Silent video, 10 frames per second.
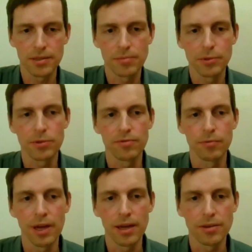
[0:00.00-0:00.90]
some sort of
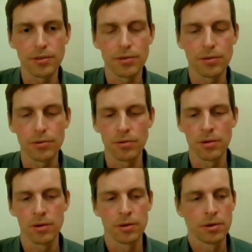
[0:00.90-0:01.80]
way
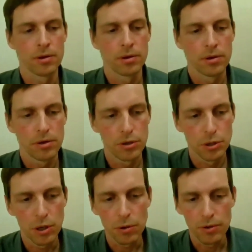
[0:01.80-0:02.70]
to
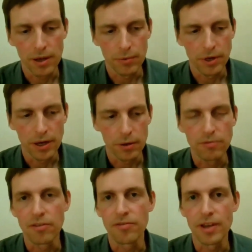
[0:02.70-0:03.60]
show that we're not
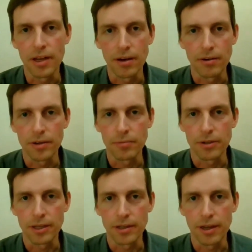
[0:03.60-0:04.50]
overfitting or
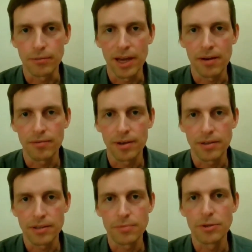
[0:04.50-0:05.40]
something like that. We have a
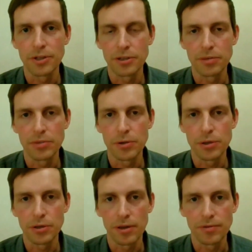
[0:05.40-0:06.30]
similar
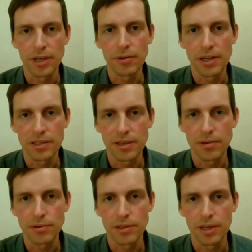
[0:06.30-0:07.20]
distribution of generated
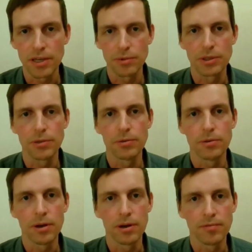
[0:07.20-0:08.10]
sequences as we
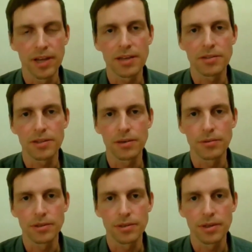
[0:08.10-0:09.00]
do of test
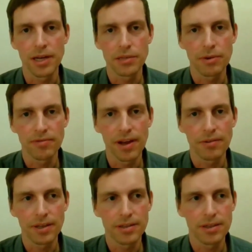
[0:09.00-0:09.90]
sequences. And actually, we
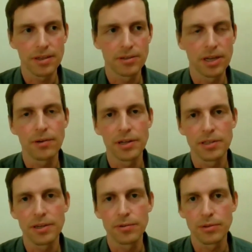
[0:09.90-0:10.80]
found that the generated
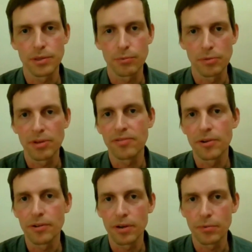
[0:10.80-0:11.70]
sequences were a bit
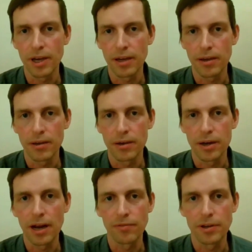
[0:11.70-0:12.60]
further away
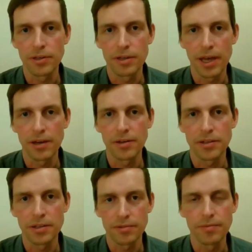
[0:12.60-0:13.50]
on average in edit
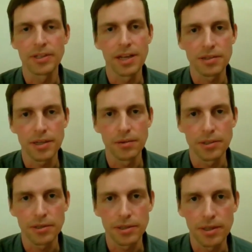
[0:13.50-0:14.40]
distance from the test
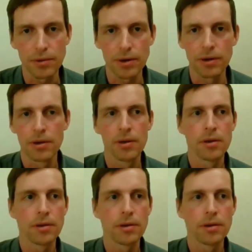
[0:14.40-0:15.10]
sequences. So they were,